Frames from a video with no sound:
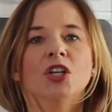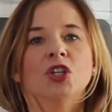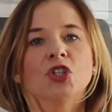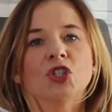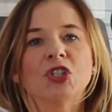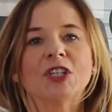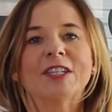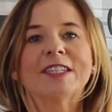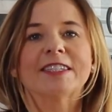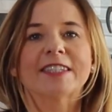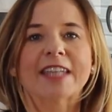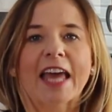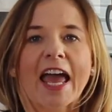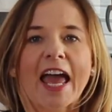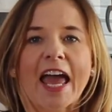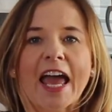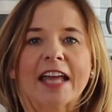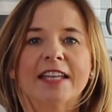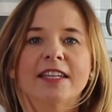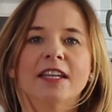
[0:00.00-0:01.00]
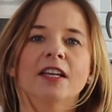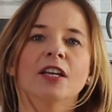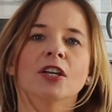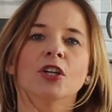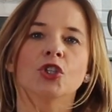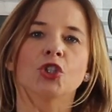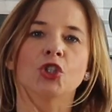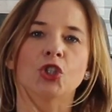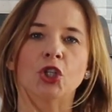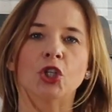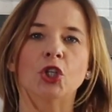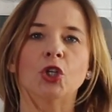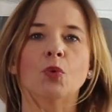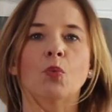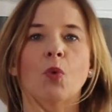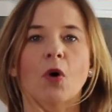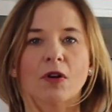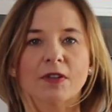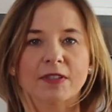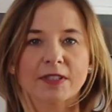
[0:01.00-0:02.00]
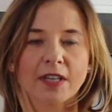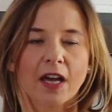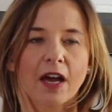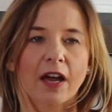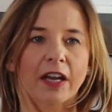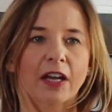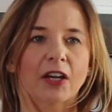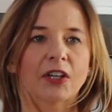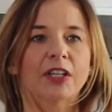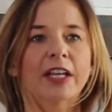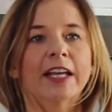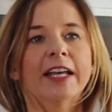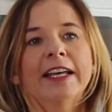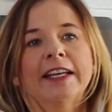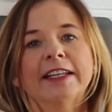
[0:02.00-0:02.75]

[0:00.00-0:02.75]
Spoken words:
She said she was tired.